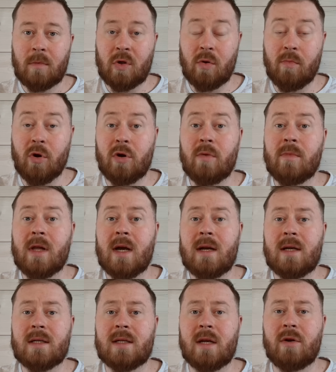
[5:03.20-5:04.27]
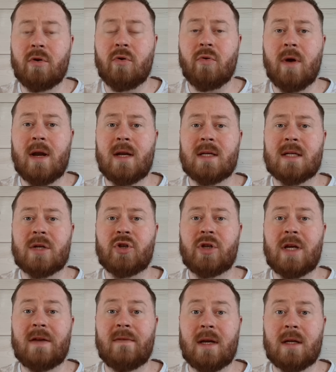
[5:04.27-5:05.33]
the bottom line is that Ukraine is
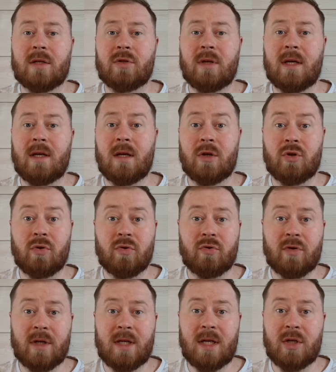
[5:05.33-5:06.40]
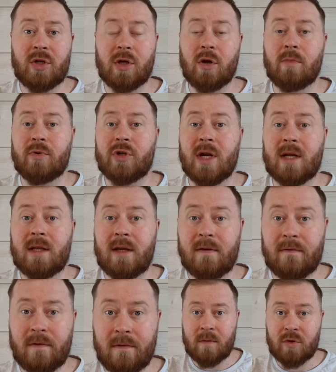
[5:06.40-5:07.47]
achieving its initial strategic
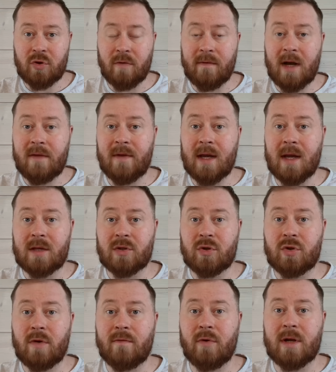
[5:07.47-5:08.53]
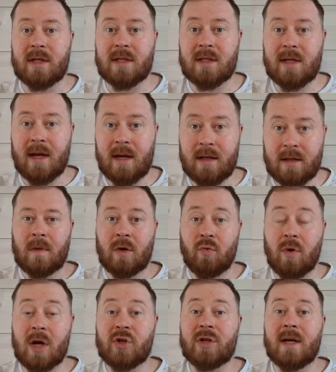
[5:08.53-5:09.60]
objective, surviving as a sovereign state.
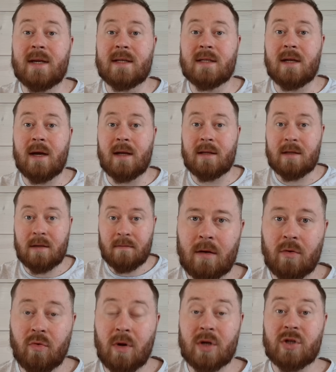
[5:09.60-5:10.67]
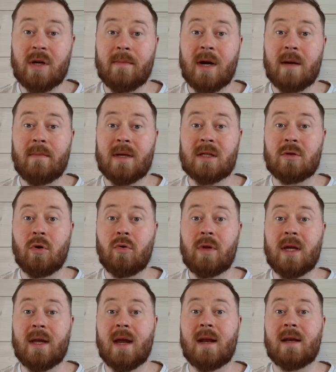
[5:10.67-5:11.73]
Russia is not. Russia might be
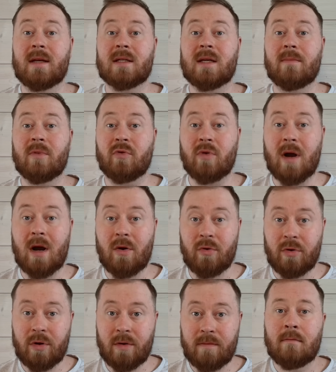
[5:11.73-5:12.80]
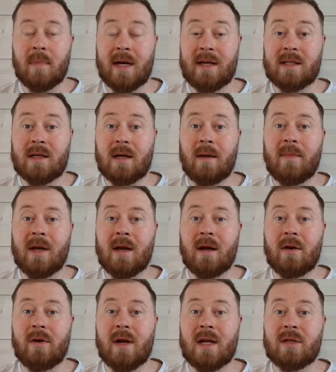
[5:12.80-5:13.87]
slowly gaining some ground, but it's coming at
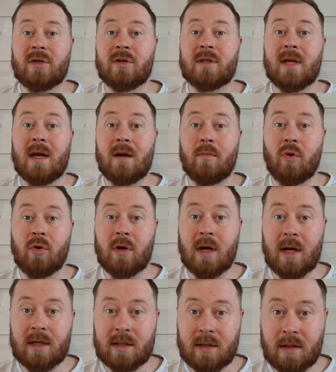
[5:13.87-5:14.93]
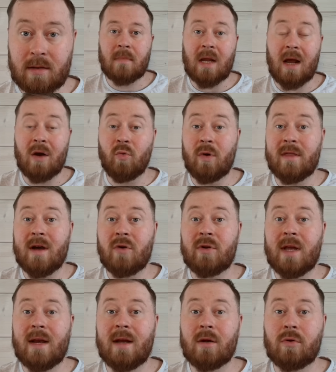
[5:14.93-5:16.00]
an unsustainable cost, and without
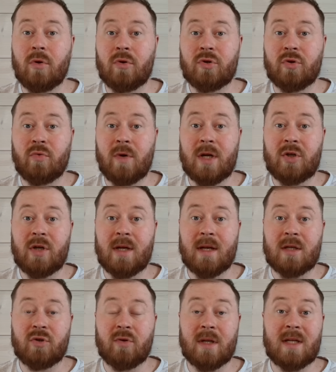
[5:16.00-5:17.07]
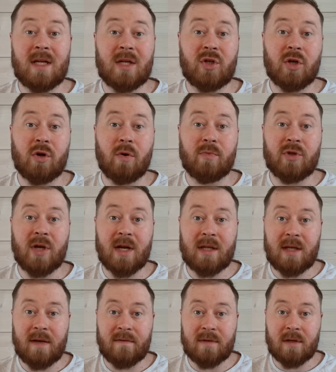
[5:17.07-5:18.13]
getting close to reaching its strategic
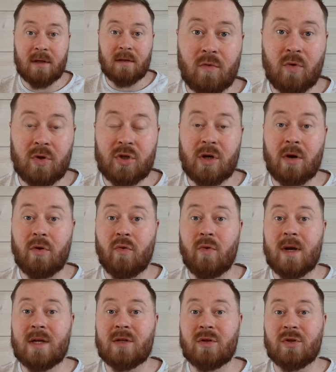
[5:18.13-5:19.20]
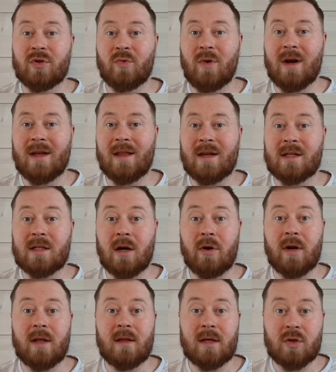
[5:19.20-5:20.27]
objectives, which are the reasons why they
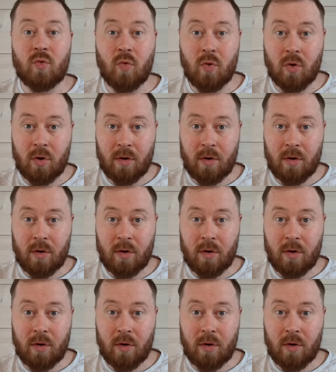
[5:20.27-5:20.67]
started this war.